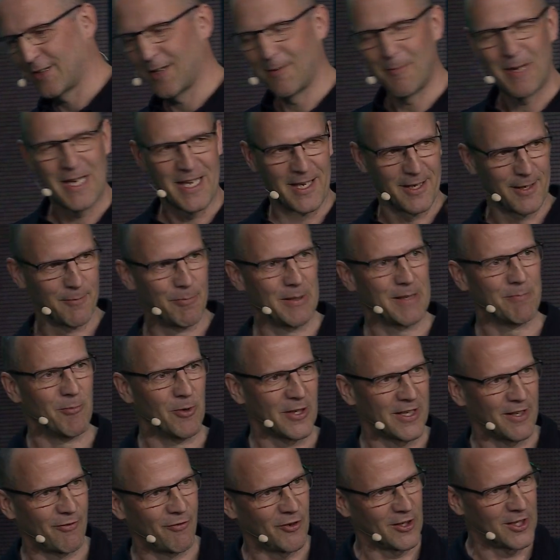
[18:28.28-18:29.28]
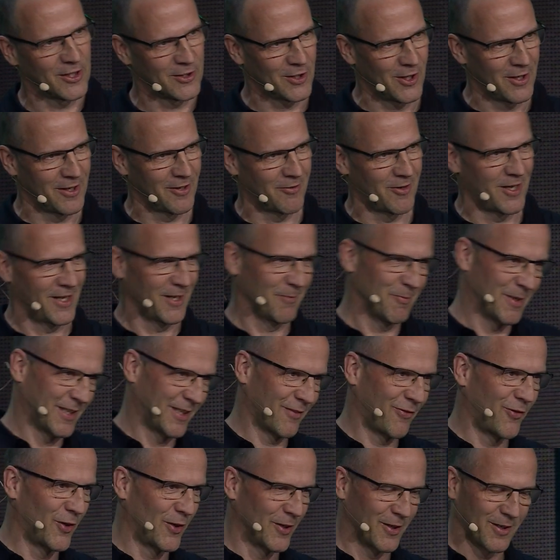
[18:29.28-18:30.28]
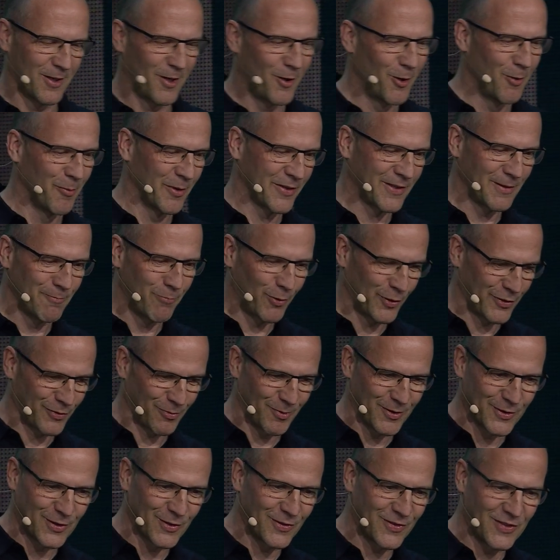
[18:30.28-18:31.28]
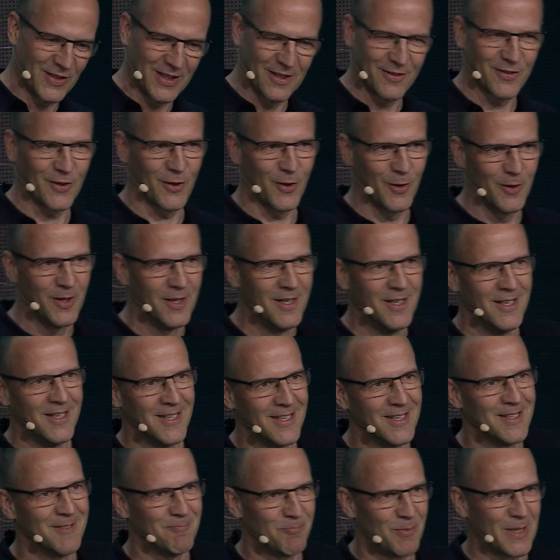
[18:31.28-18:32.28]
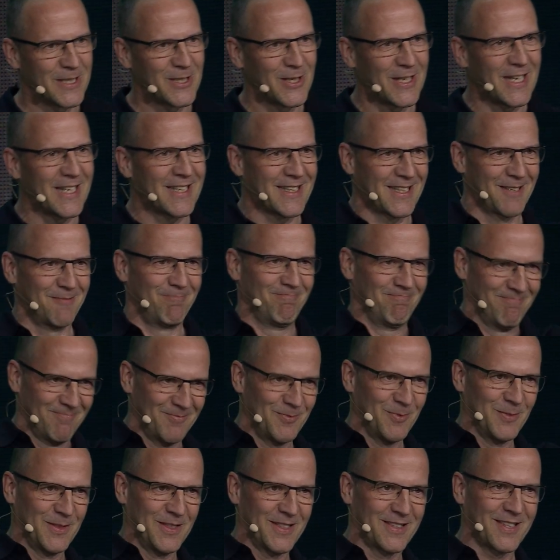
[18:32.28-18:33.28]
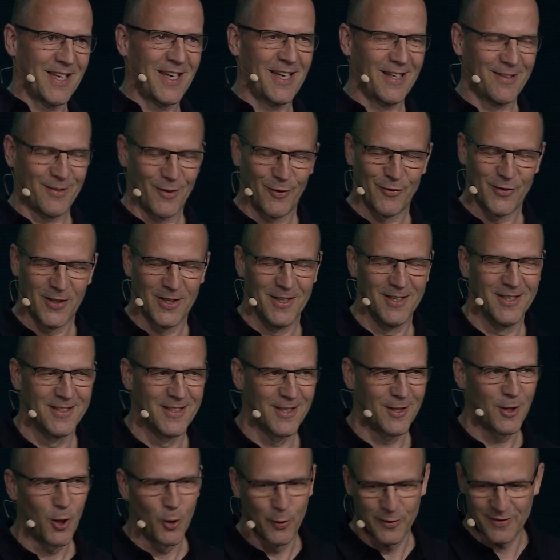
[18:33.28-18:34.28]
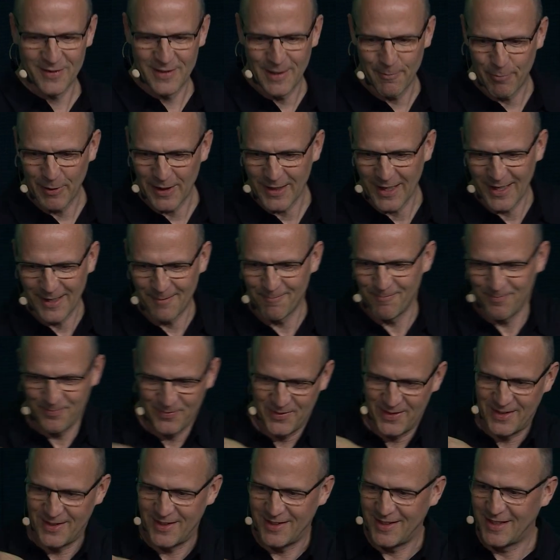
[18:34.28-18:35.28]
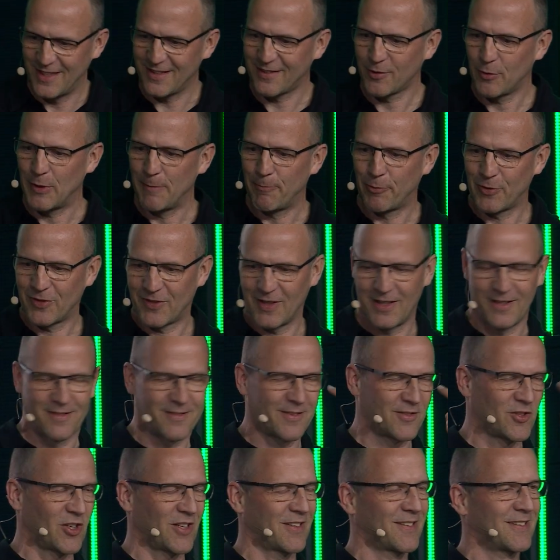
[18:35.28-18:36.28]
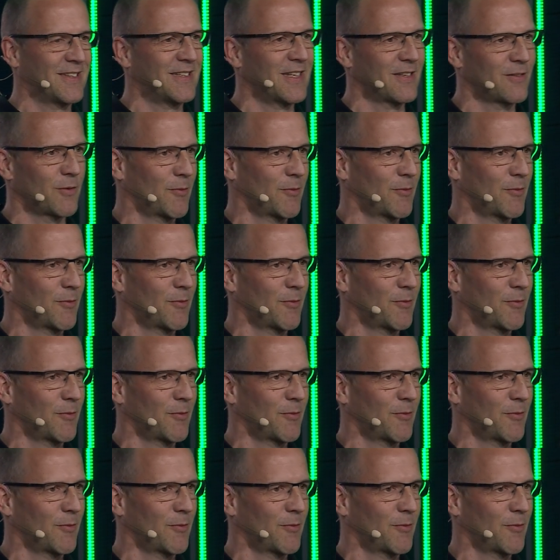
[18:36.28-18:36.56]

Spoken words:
I made it a bit more difficult. Turned around, made the font almost impossible to see. So, but you get the size of the code snippet, and this represents just this